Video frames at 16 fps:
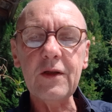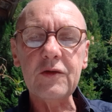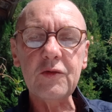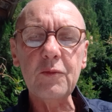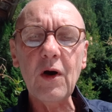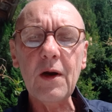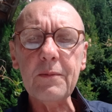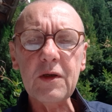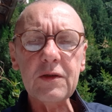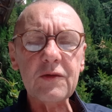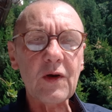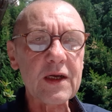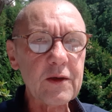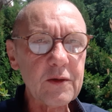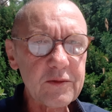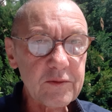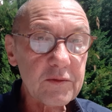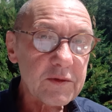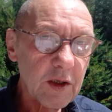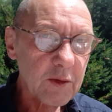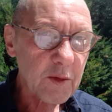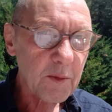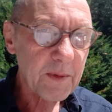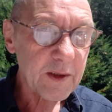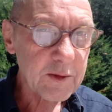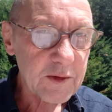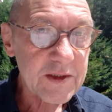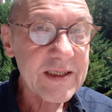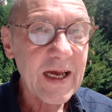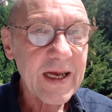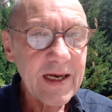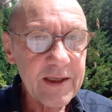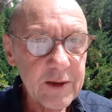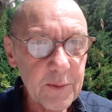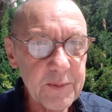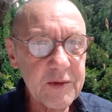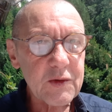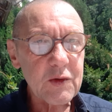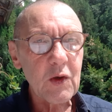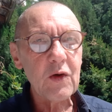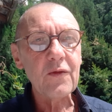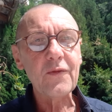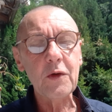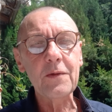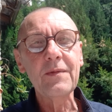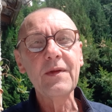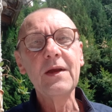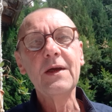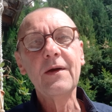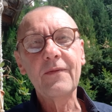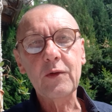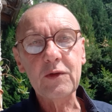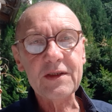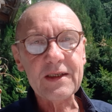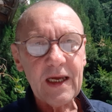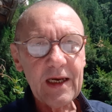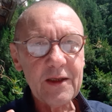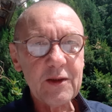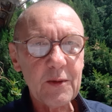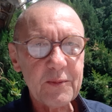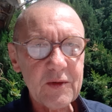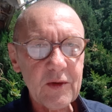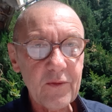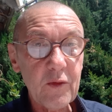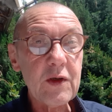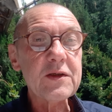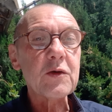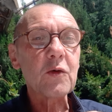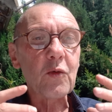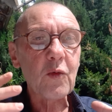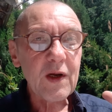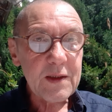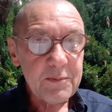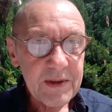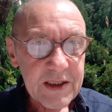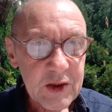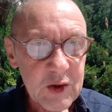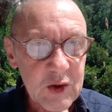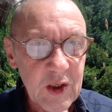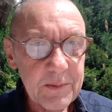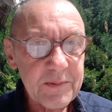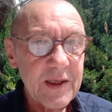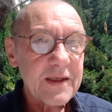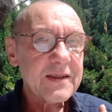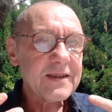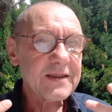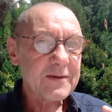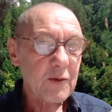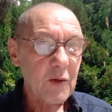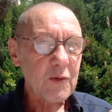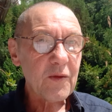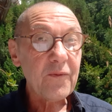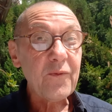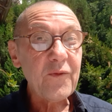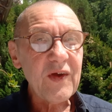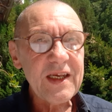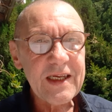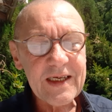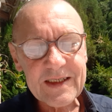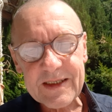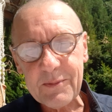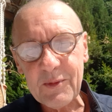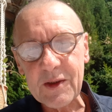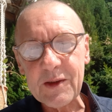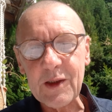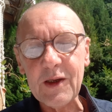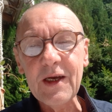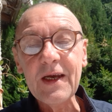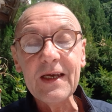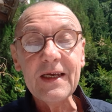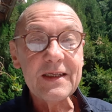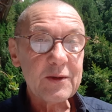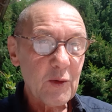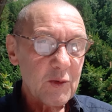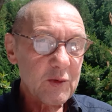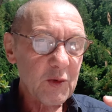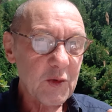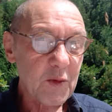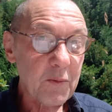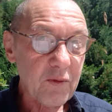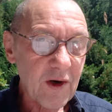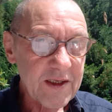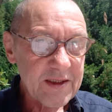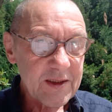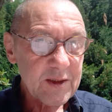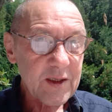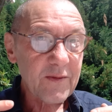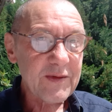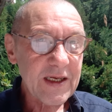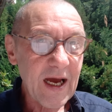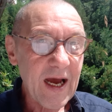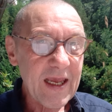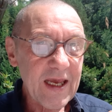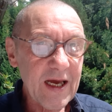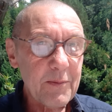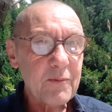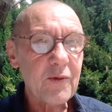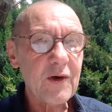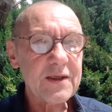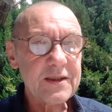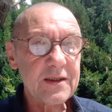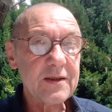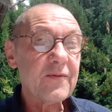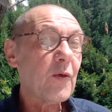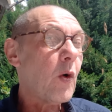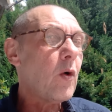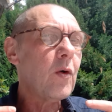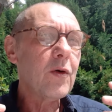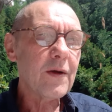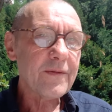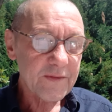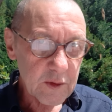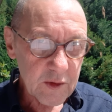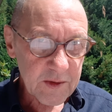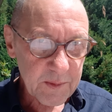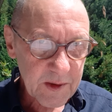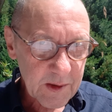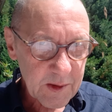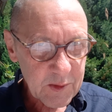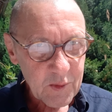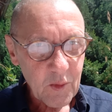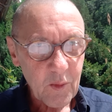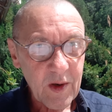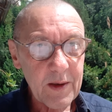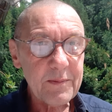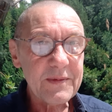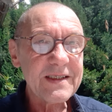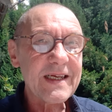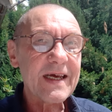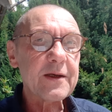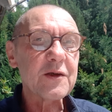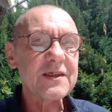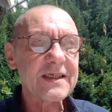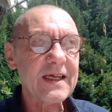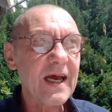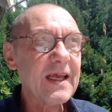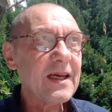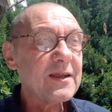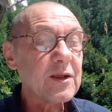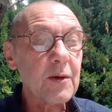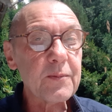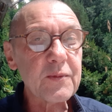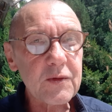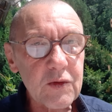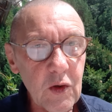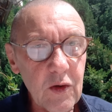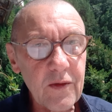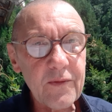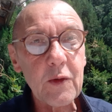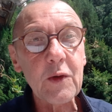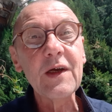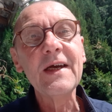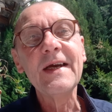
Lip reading: Tomorrow I'm going to talk about the silent observer. For the silent observer is a great big ship that is called the Phoenix, but it's also the presence of the I Am presence. For all of the spiritual realm, it's like a silent observer.